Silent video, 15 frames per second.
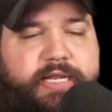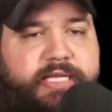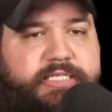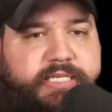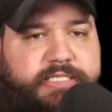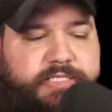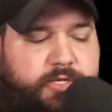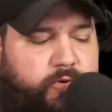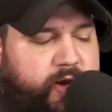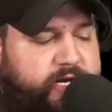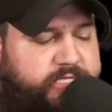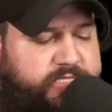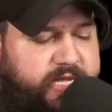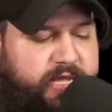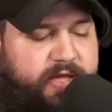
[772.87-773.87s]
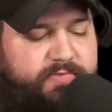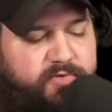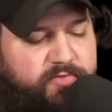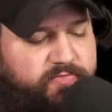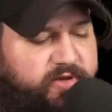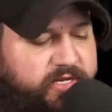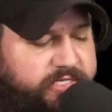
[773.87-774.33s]
desk is the greatest thing ever
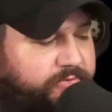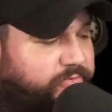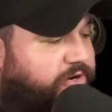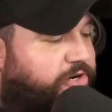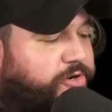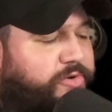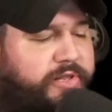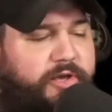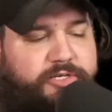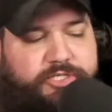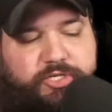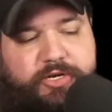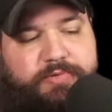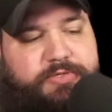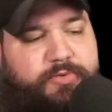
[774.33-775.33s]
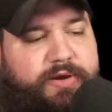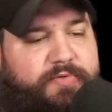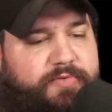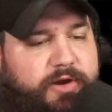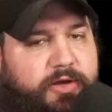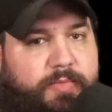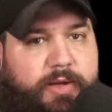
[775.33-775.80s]
invented when you're doing long streams or
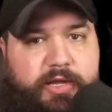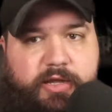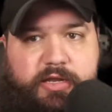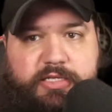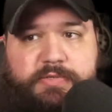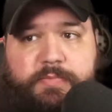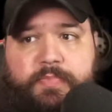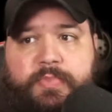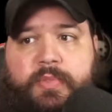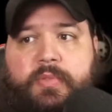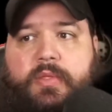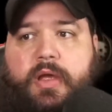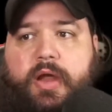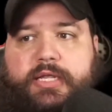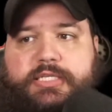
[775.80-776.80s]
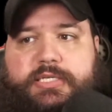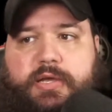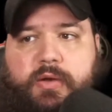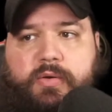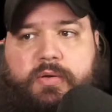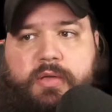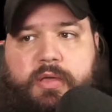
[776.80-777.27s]
whatever. Oh my goodness. All right,
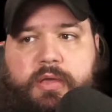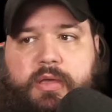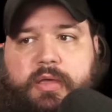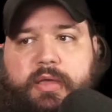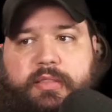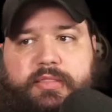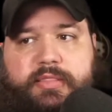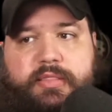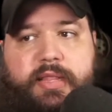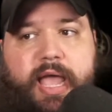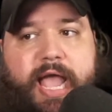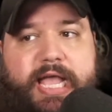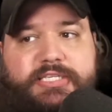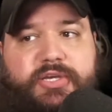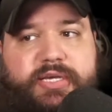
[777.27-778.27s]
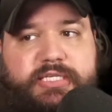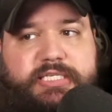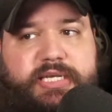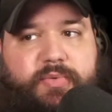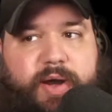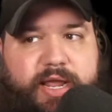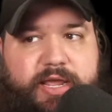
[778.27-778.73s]
so as you can
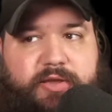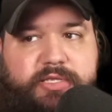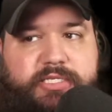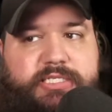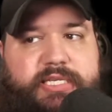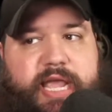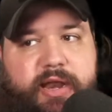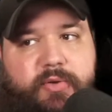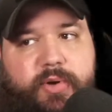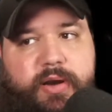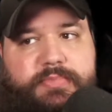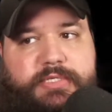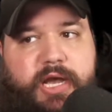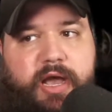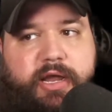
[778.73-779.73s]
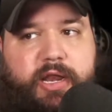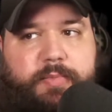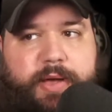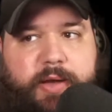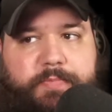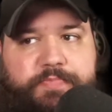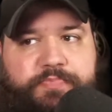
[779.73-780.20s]
see right here, this is kind of what I'm talking
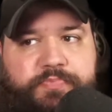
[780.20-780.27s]
about.